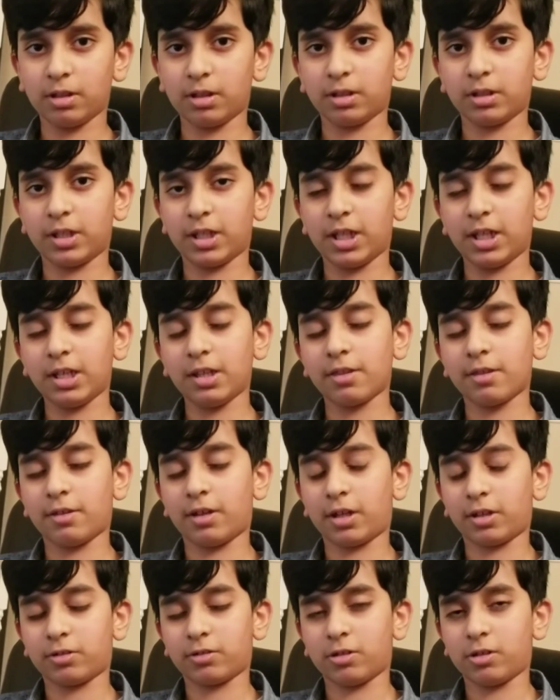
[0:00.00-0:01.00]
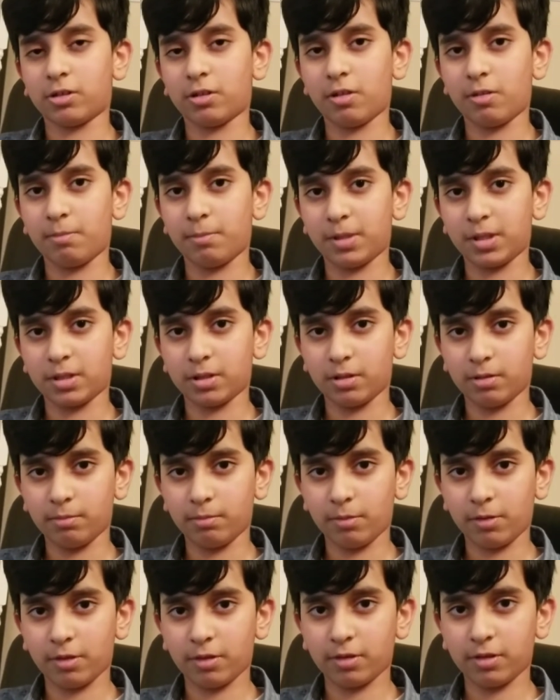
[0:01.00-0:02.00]
gains electrons
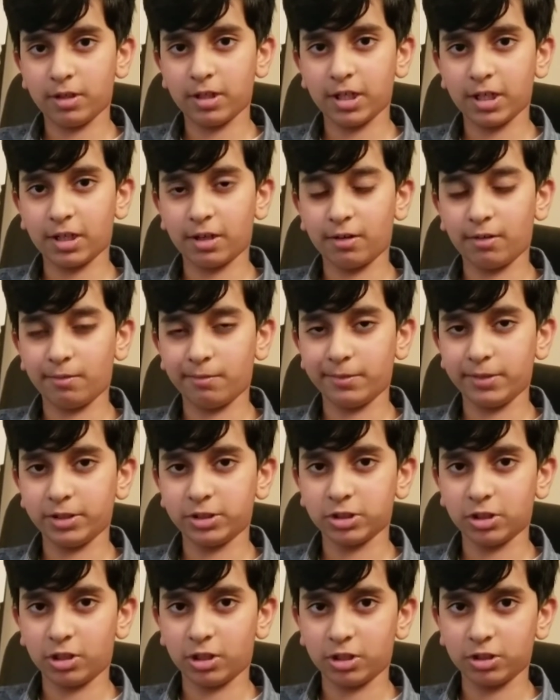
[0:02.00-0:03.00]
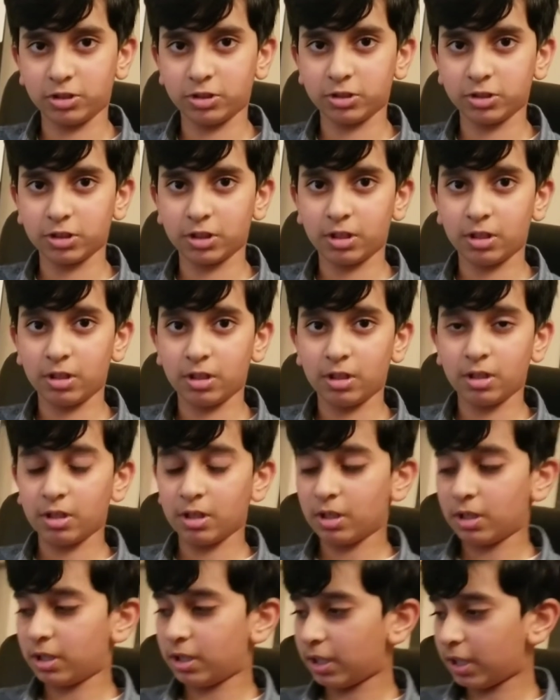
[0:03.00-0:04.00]
becomes negatively charged.
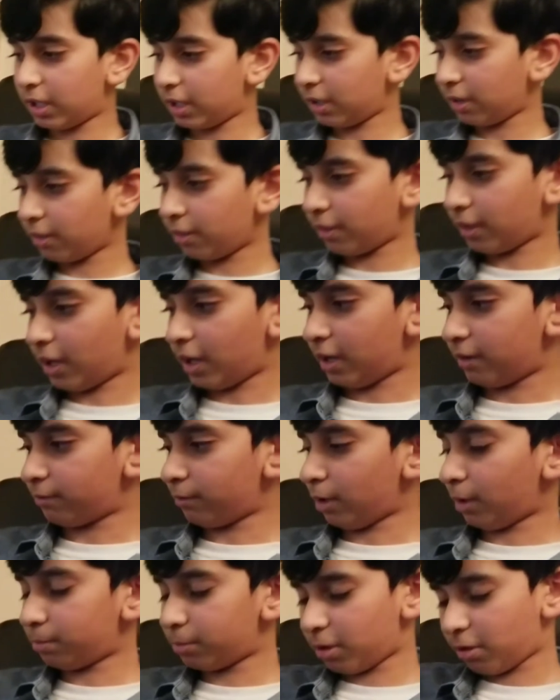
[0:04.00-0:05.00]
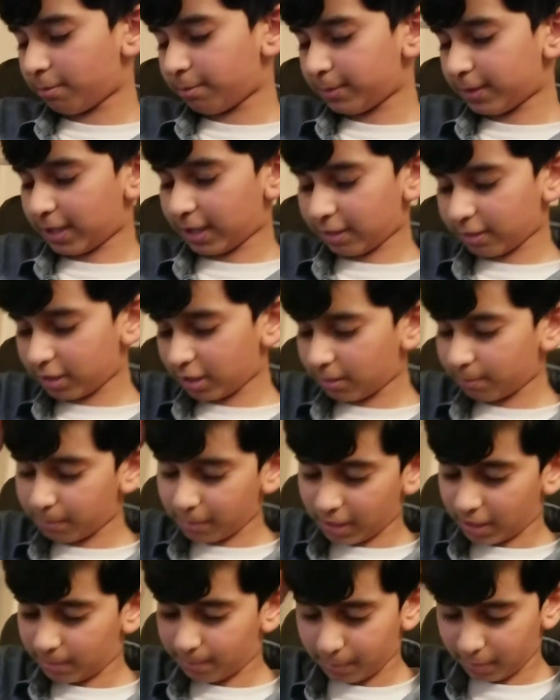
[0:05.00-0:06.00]
Hence, I rubbed this plastic
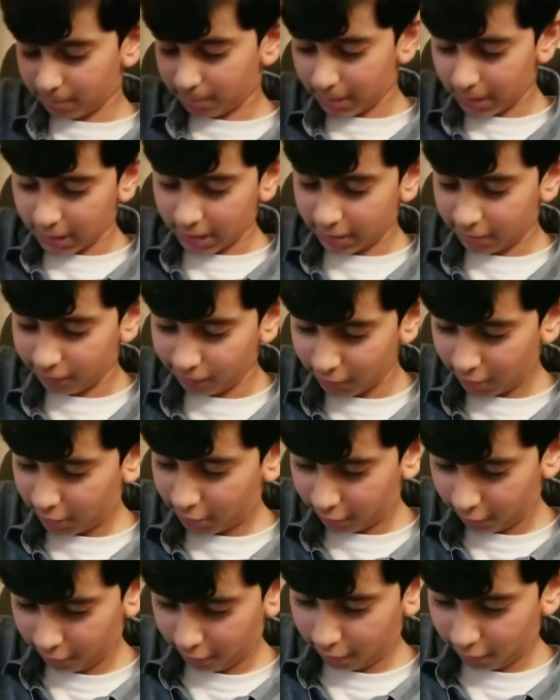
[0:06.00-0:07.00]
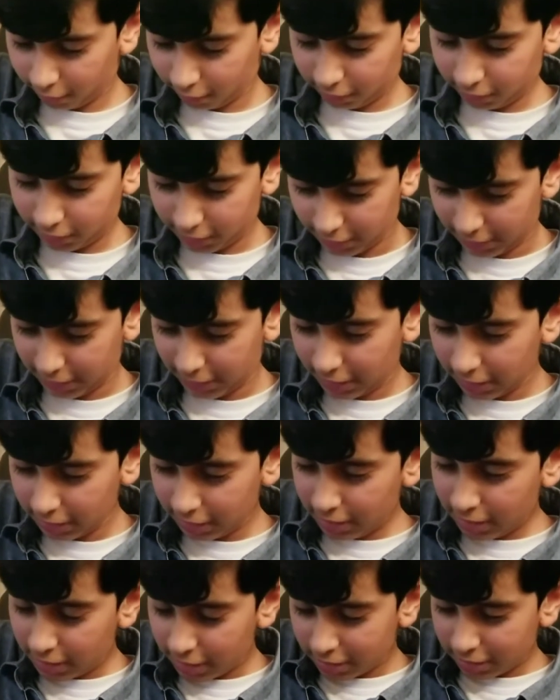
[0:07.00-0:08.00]
pipe on my head rigorously
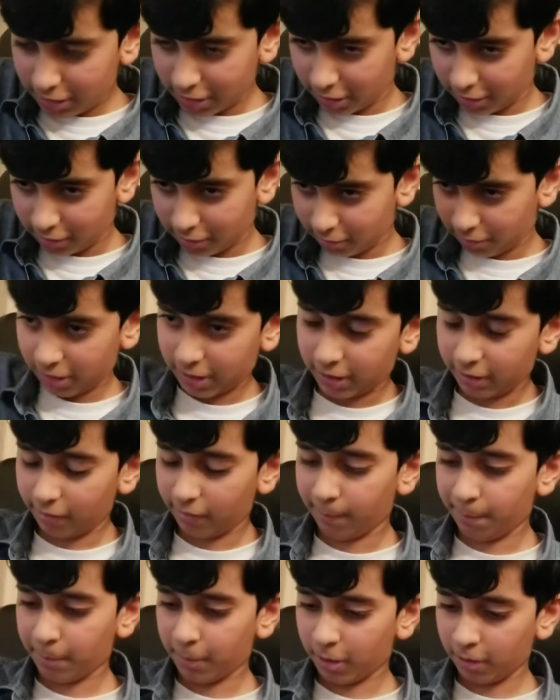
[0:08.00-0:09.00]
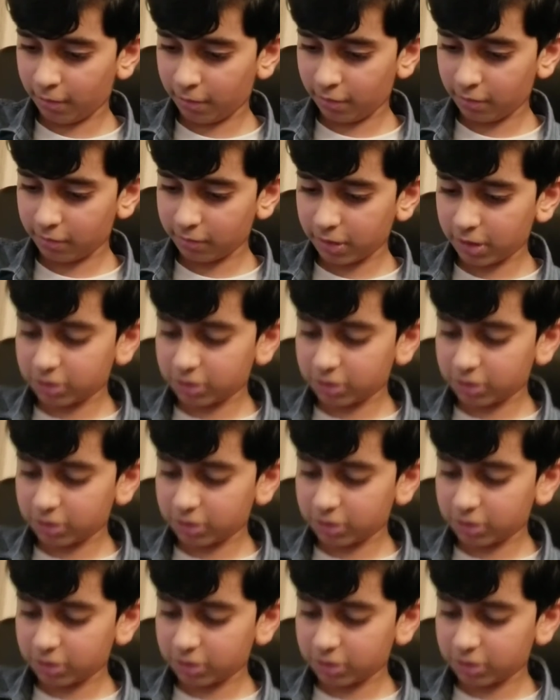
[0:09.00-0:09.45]
to create a positively